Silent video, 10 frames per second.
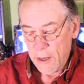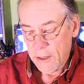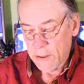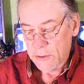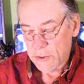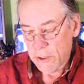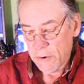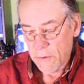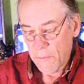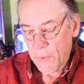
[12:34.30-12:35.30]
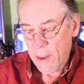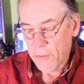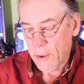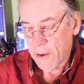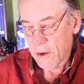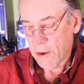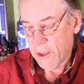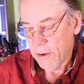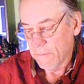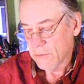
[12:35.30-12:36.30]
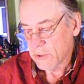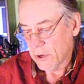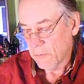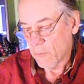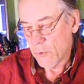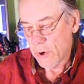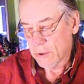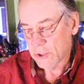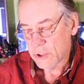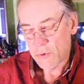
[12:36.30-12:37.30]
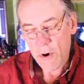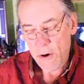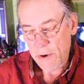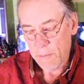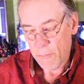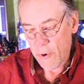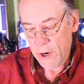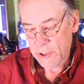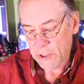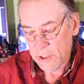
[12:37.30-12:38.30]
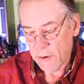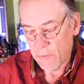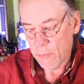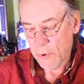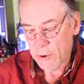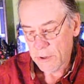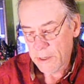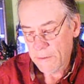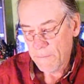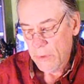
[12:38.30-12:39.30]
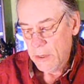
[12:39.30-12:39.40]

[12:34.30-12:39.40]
So I think it gives a real strong impression of the building.